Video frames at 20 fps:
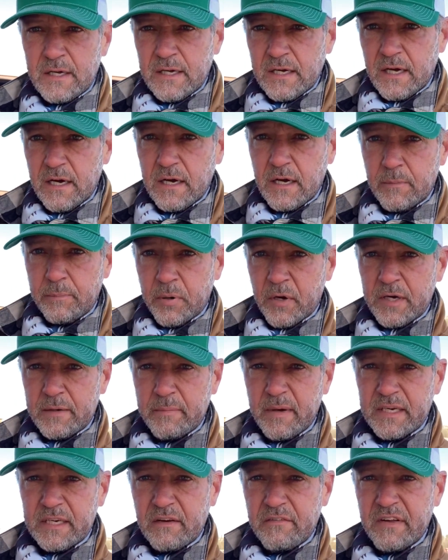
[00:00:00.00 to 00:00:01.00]
A pretty
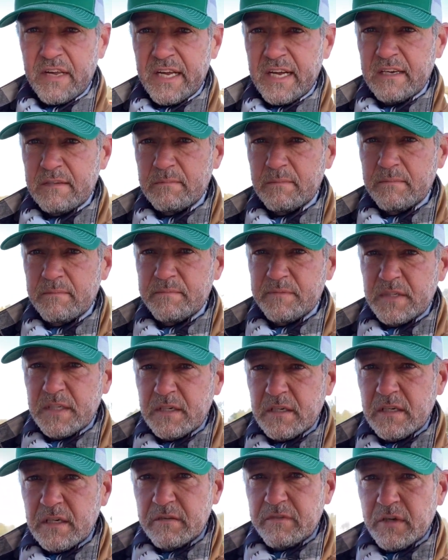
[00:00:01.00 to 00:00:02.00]
big event.
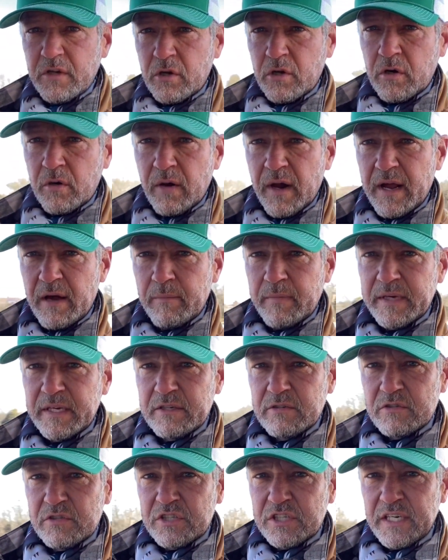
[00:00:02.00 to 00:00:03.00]
If you look around me, you
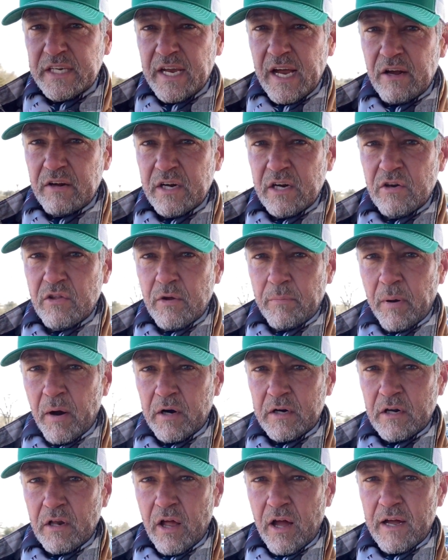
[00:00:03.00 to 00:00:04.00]
can see out here in the
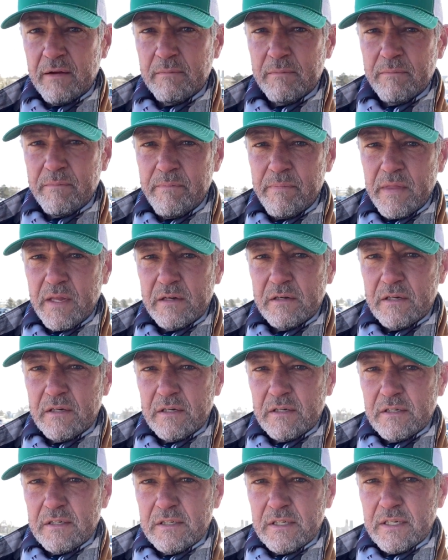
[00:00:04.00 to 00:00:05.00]
parking lot,
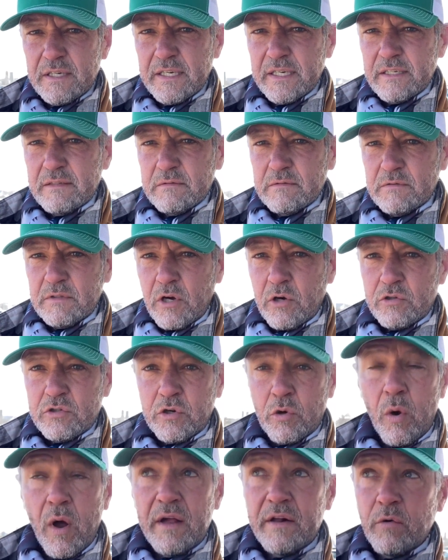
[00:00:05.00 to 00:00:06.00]
it goes
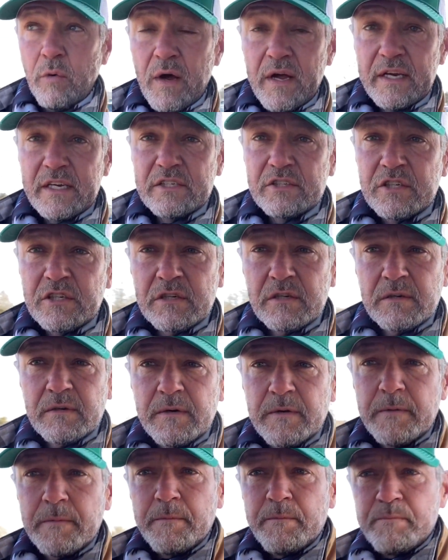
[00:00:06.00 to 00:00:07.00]
quite a ways.
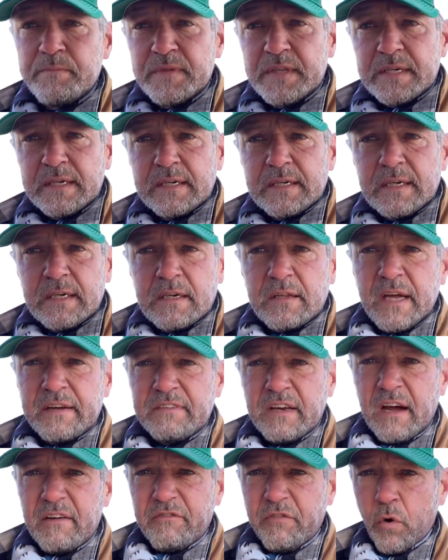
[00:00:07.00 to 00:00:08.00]
They've
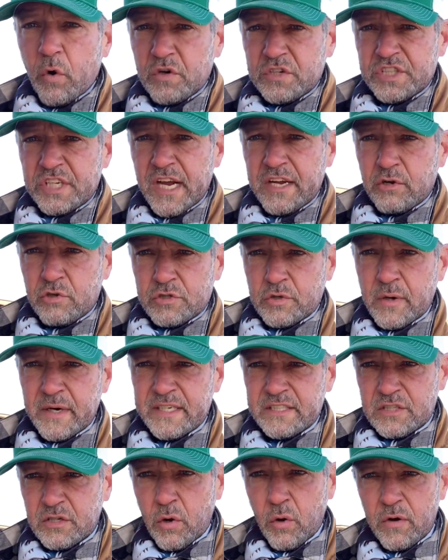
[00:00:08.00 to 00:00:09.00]
got 4 sales
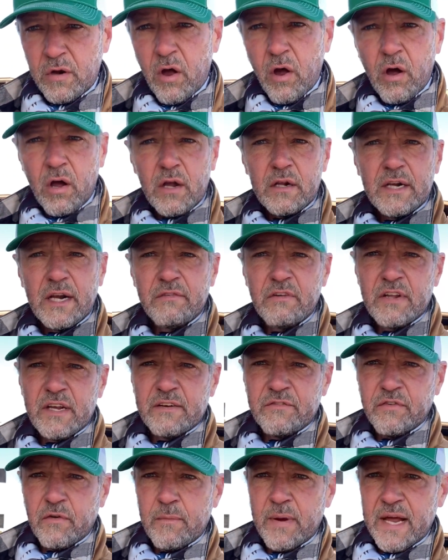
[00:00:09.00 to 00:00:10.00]
rings going on, everything
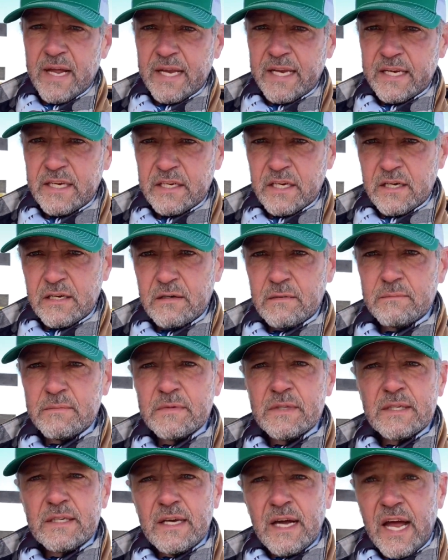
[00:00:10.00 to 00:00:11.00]
from hay to
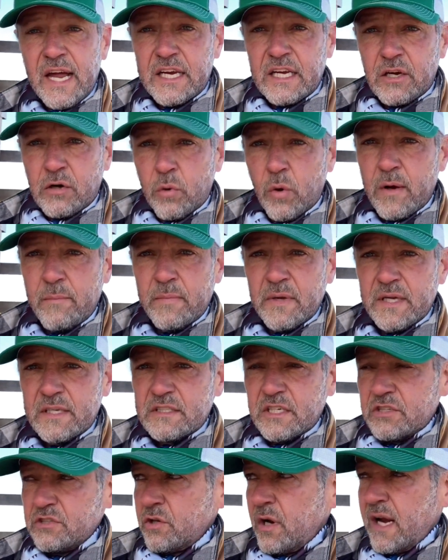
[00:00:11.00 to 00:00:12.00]
hay equipment
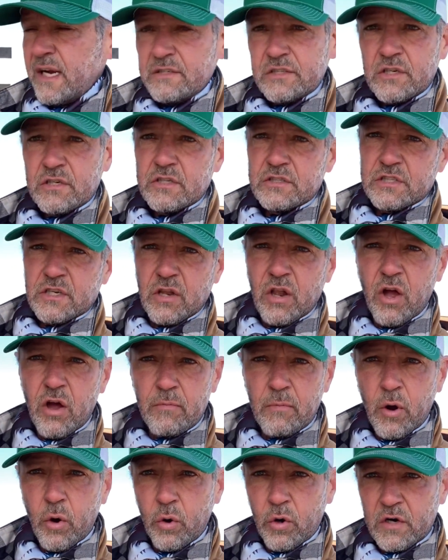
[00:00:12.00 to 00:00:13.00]
to tractors to
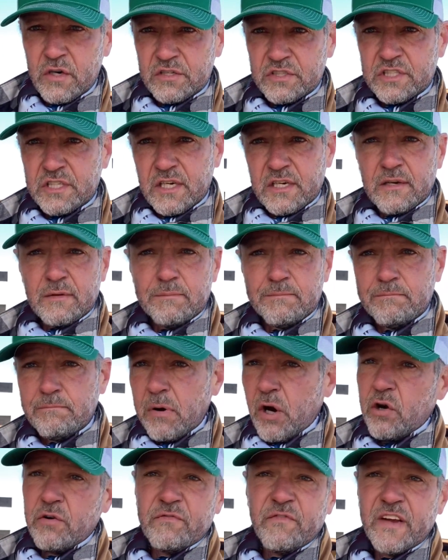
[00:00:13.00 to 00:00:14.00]
lawnmowers to
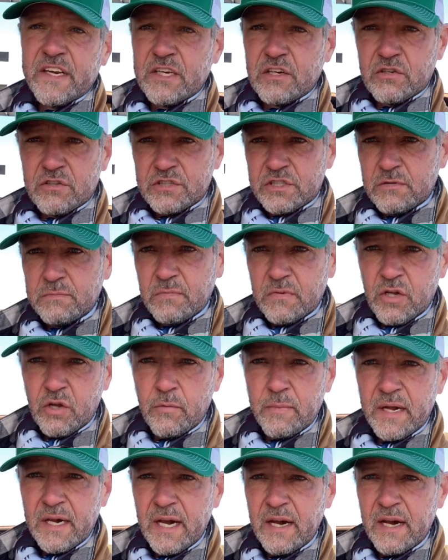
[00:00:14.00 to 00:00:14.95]
bird feeders, a little bit of